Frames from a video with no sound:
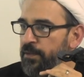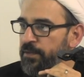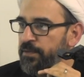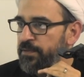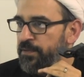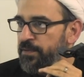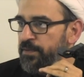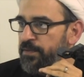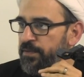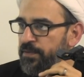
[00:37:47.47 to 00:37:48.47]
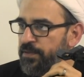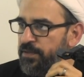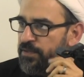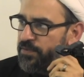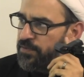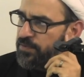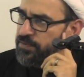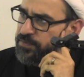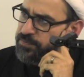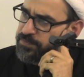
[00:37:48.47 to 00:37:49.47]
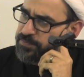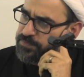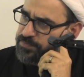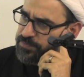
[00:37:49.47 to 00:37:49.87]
Uh, how is this